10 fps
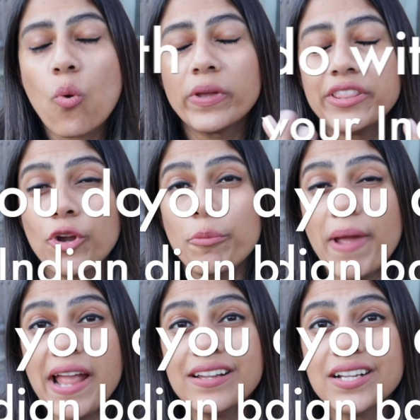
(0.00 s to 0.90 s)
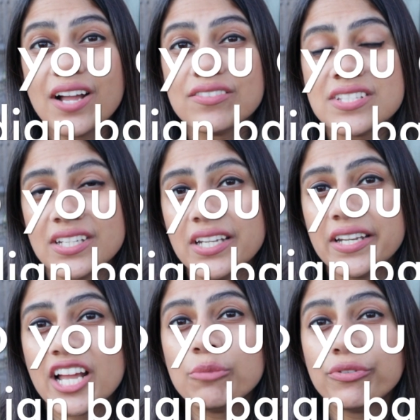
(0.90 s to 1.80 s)
with your bank accounts in
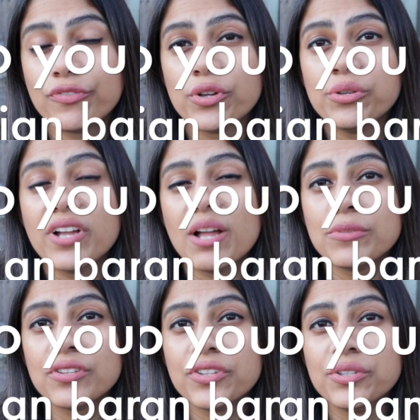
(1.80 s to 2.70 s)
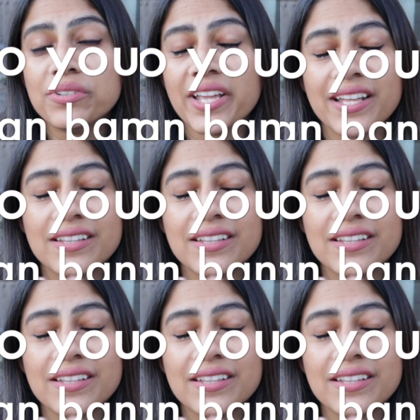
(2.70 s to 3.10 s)
India before you come to the UK?